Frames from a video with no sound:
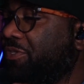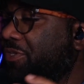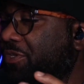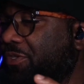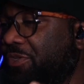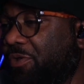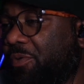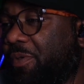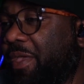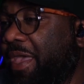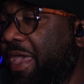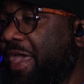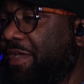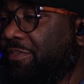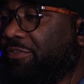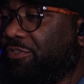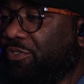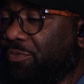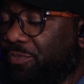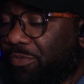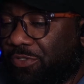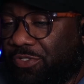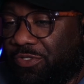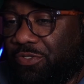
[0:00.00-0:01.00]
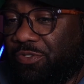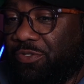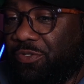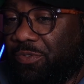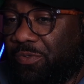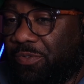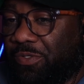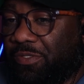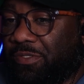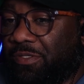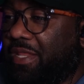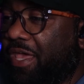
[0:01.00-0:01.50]
You don't have to, but you
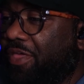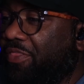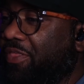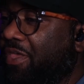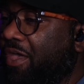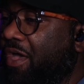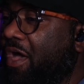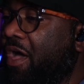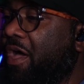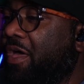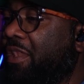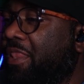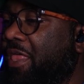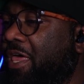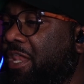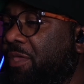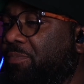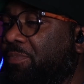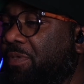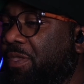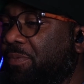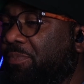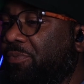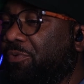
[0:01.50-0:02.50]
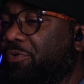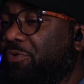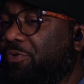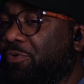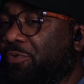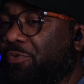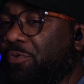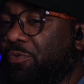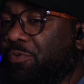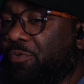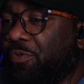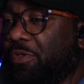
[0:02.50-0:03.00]
do it. Now, there are a lot of people
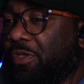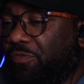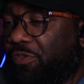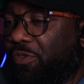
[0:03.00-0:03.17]
who